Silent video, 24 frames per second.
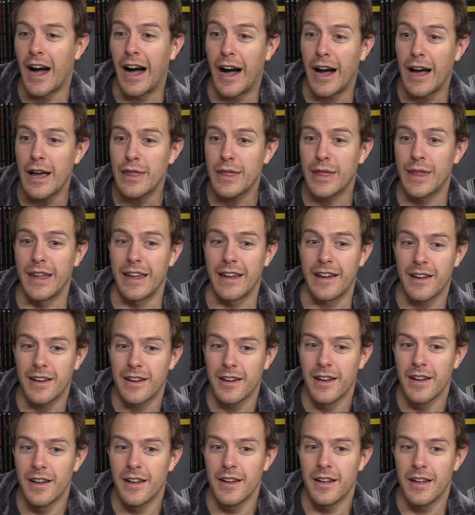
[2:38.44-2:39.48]
I think,
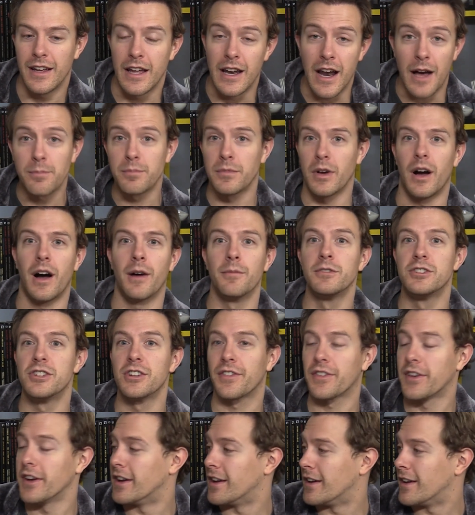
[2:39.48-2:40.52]
and I'm, I'm
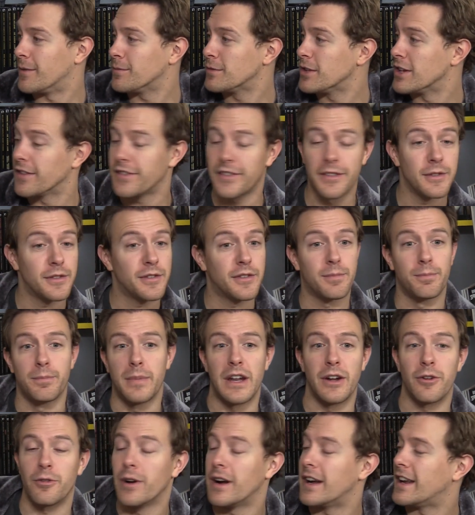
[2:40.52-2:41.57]
just gonna, I'm gonna spit
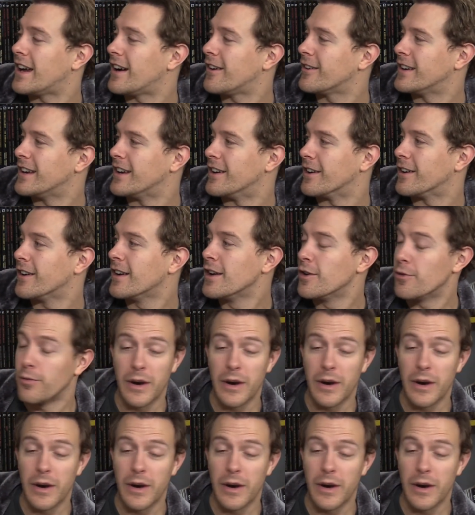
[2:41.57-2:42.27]
it right out here.